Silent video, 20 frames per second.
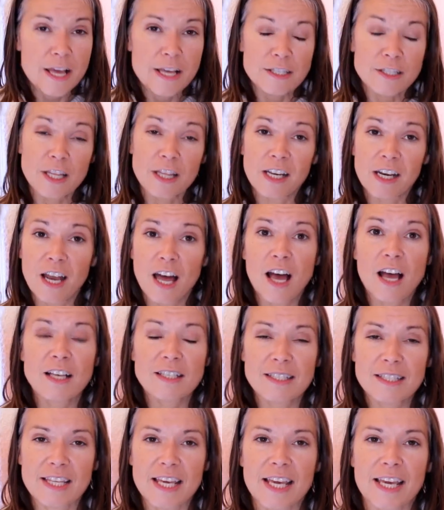So the
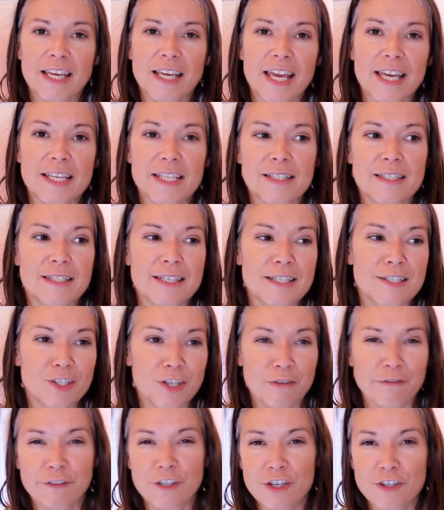last thing is this
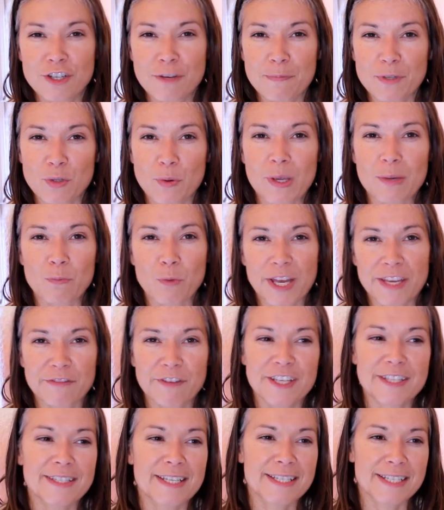confusion between
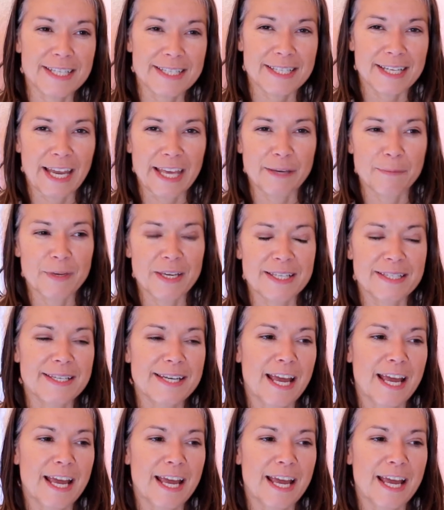waivers and disclaimers.